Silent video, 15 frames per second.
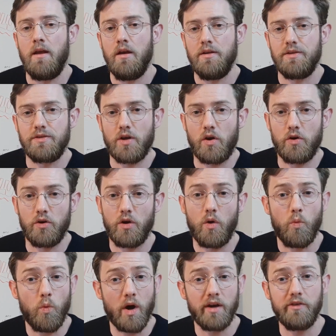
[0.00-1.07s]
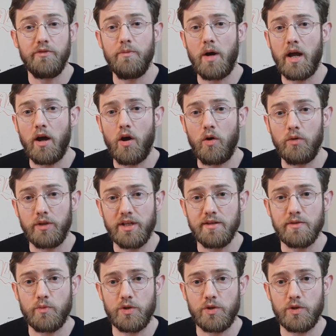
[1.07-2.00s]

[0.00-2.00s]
So one of my holdings,